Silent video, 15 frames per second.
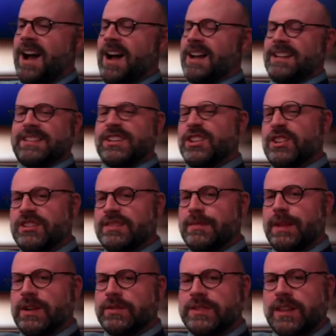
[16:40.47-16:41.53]
it's a good
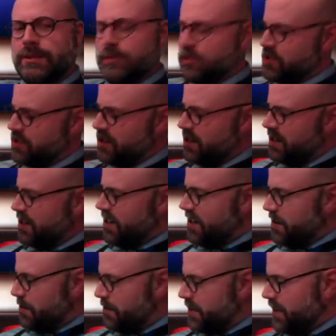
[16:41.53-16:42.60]
tomato sandwich.
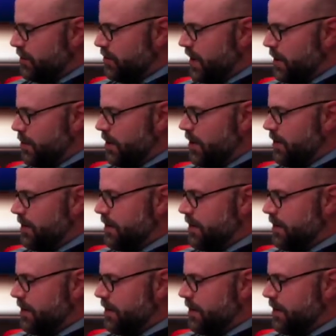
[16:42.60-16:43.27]
But then Grandma,